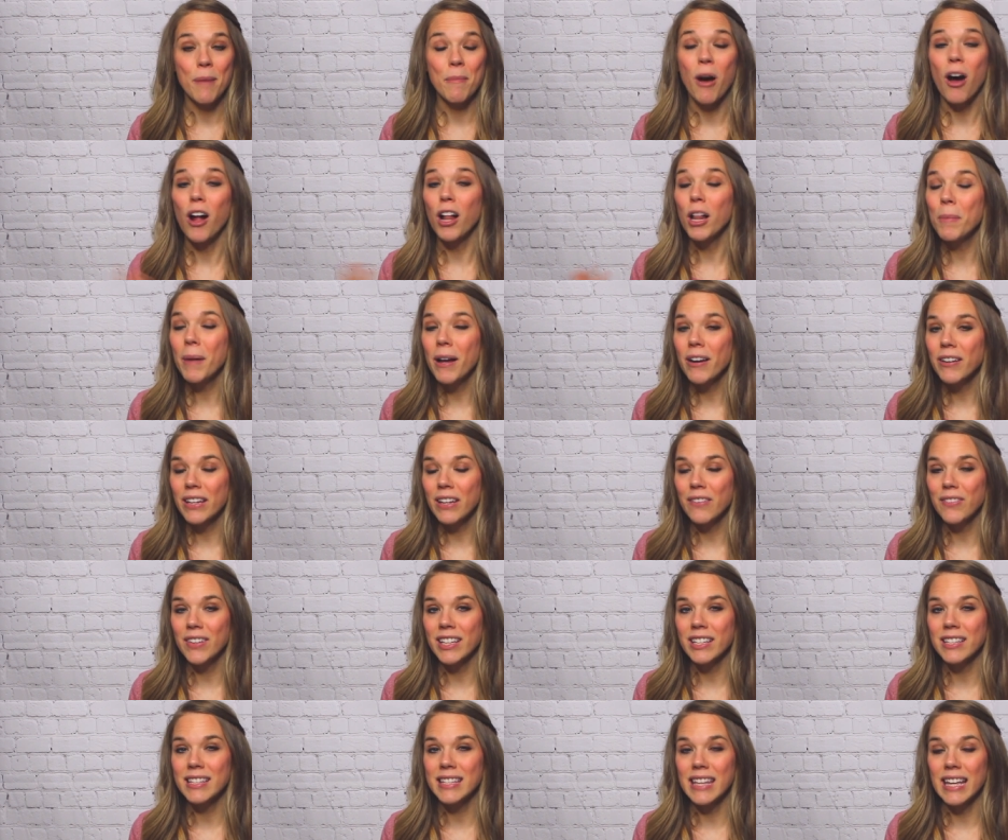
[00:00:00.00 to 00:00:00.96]
I'm all about
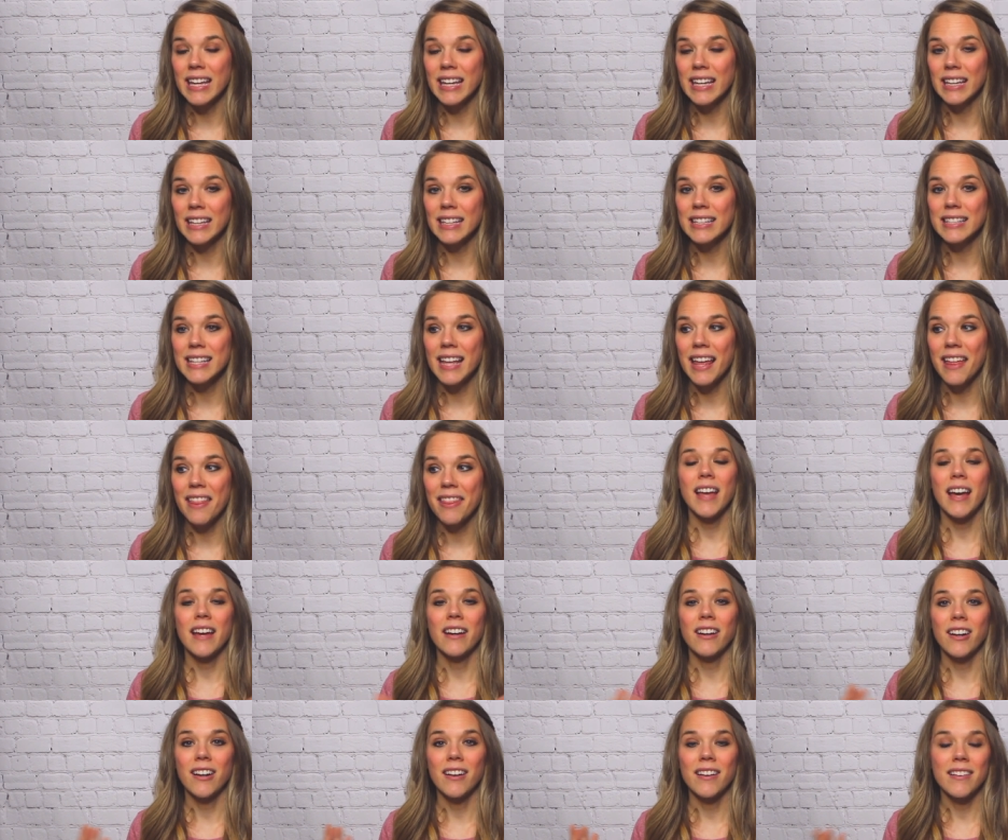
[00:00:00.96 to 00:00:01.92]
giving things
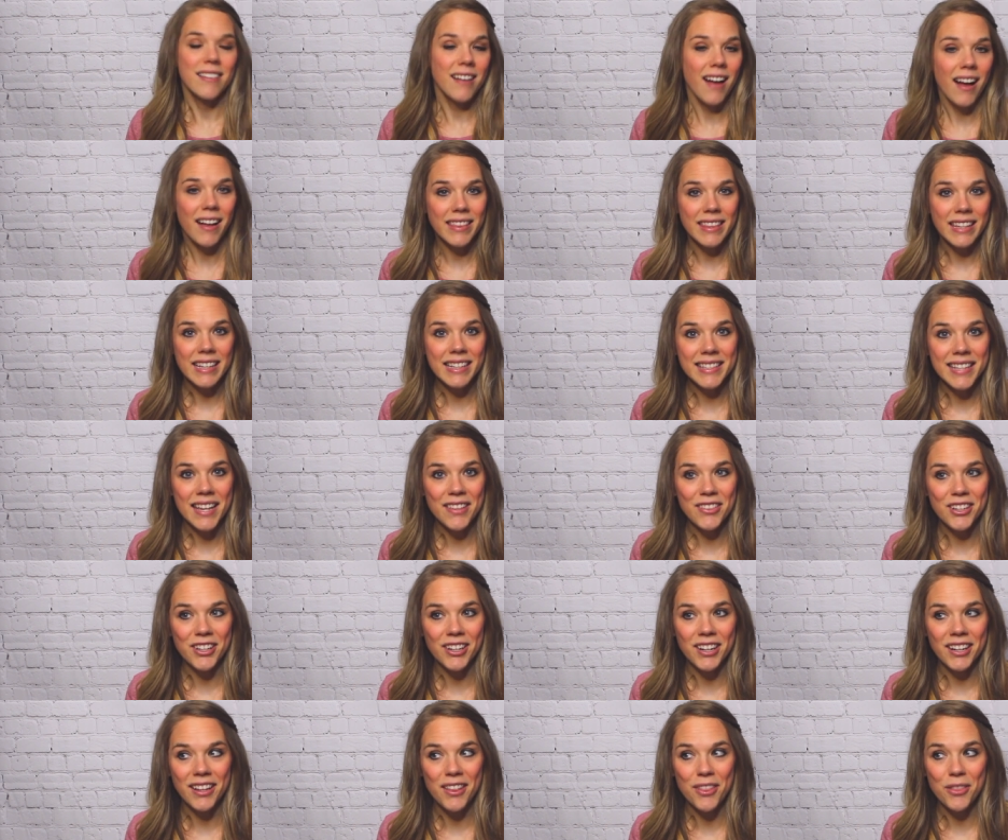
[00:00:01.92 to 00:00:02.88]
that are not things that
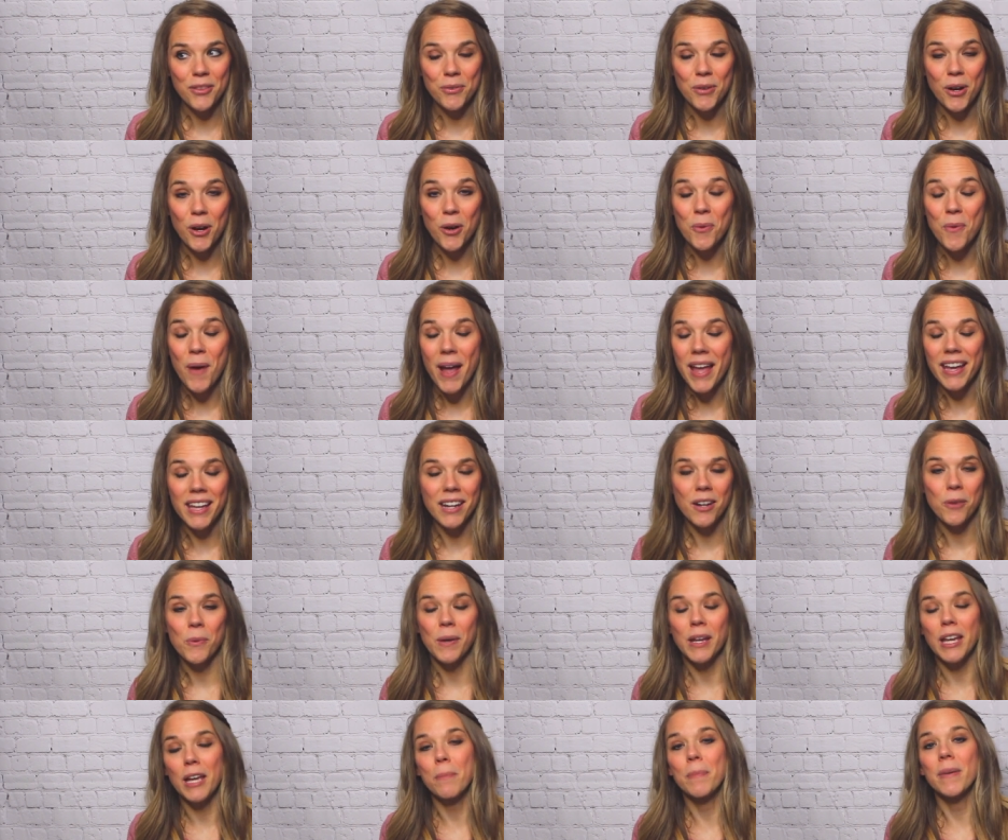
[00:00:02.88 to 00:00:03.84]
they're going to throw away in a
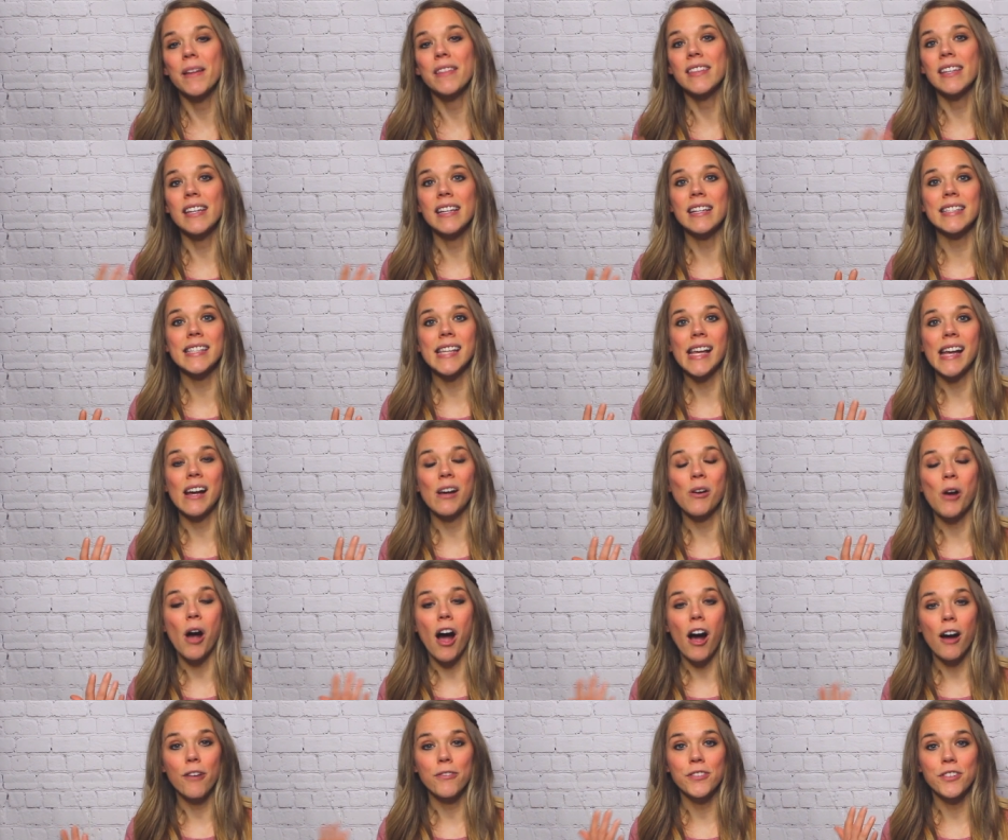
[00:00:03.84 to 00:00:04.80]
week, but things
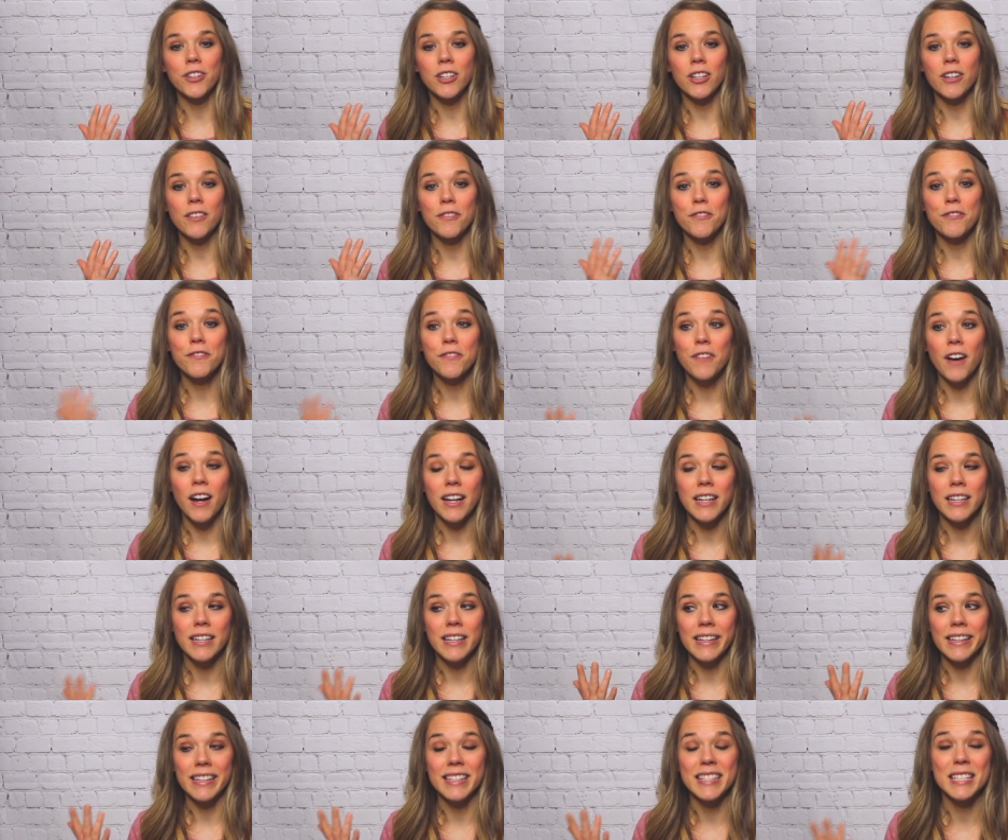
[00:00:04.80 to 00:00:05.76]
that offer fun
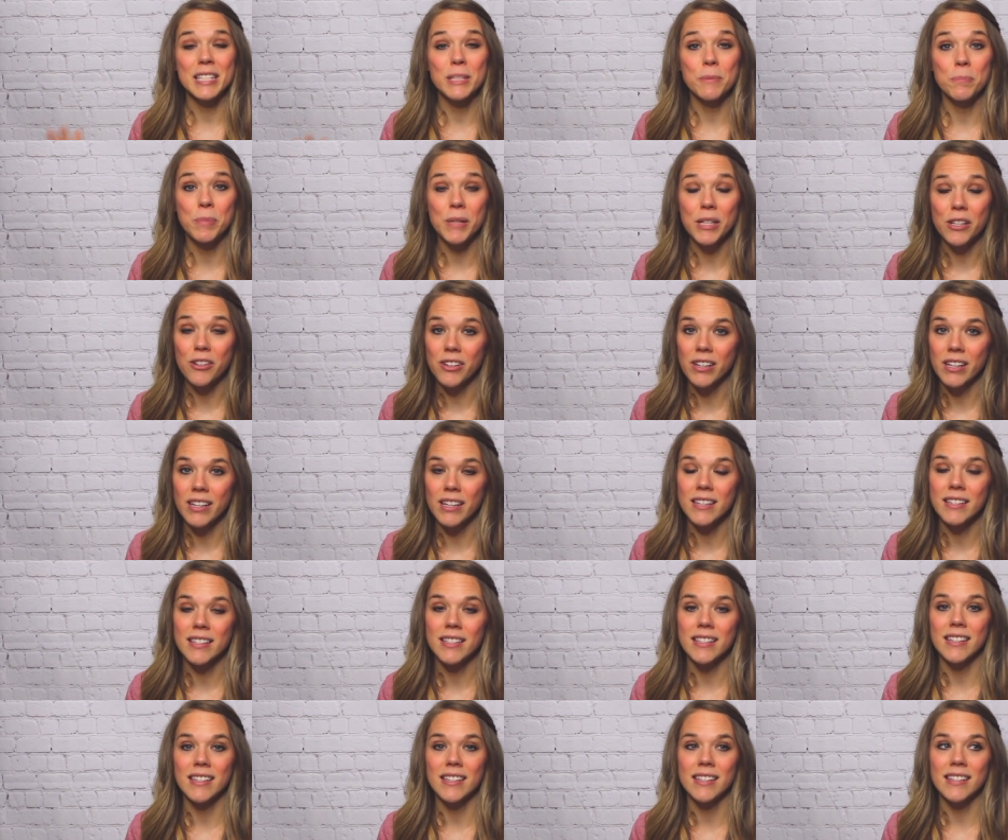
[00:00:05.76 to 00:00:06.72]

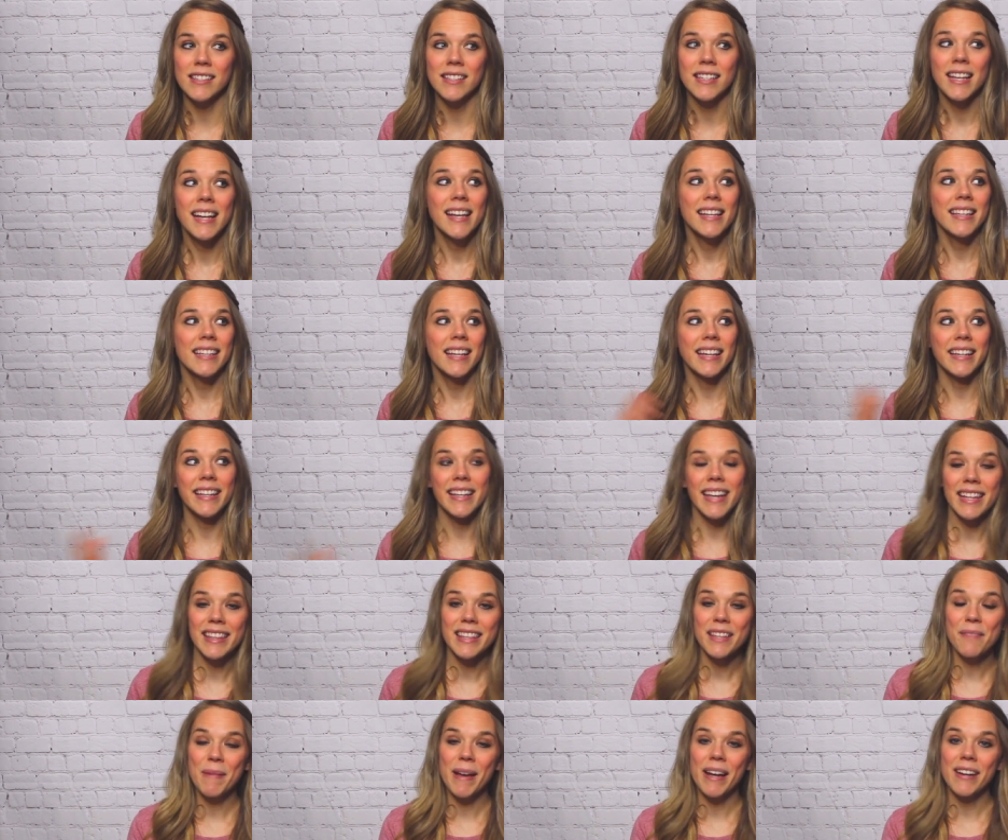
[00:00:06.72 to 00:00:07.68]
experiences that
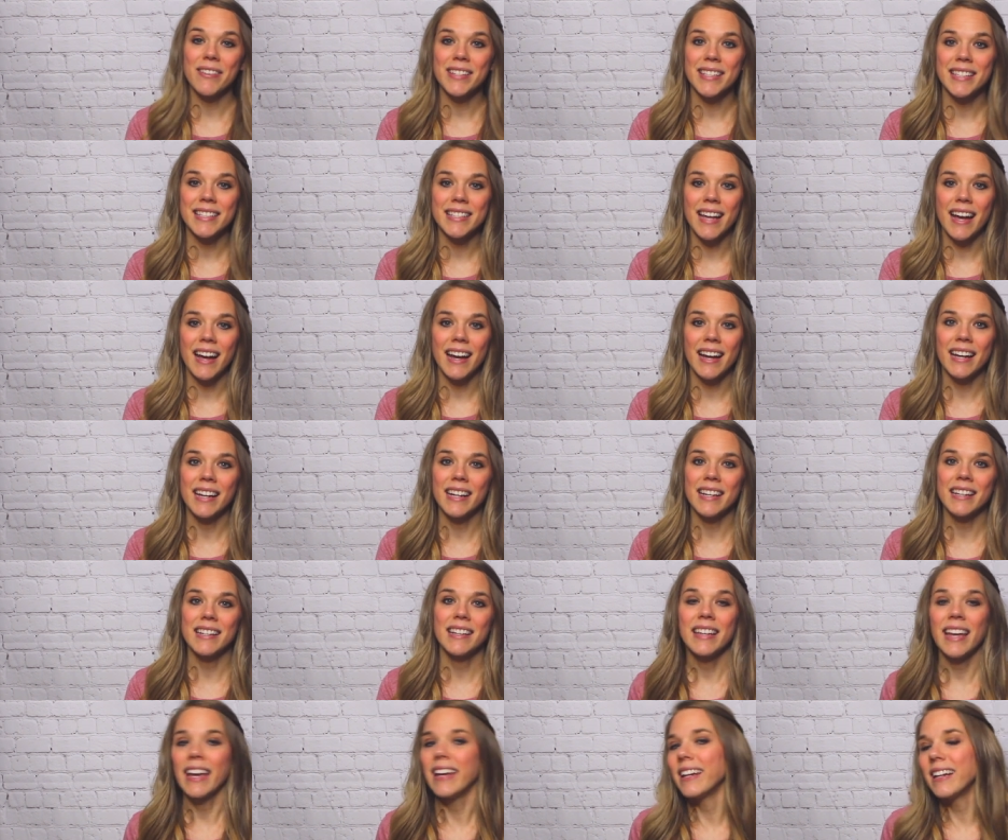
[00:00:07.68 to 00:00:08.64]
get them
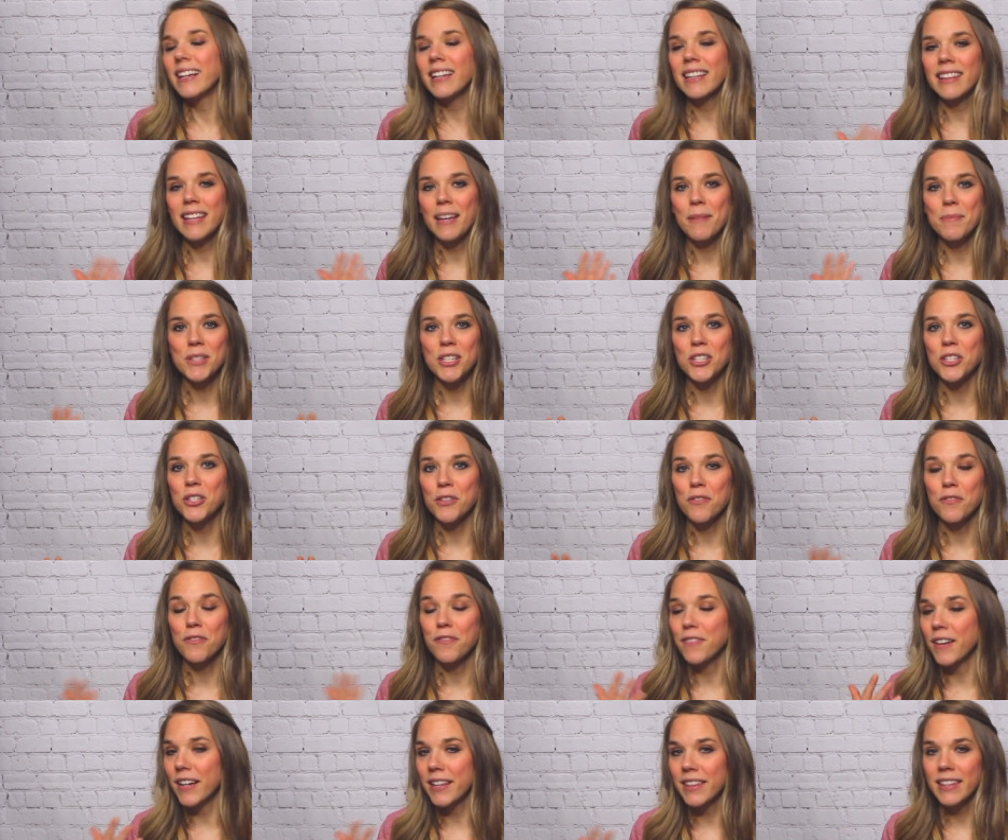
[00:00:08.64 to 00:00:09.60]
outside, getting them to do
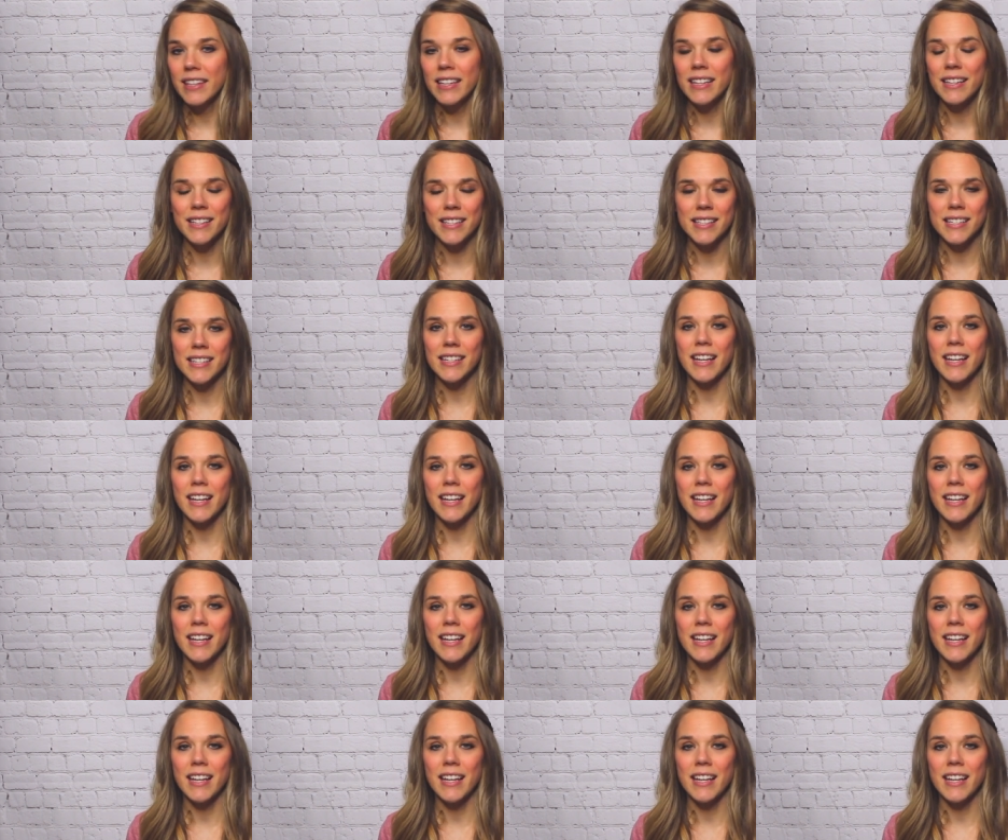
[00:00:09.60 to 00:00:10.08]
fun things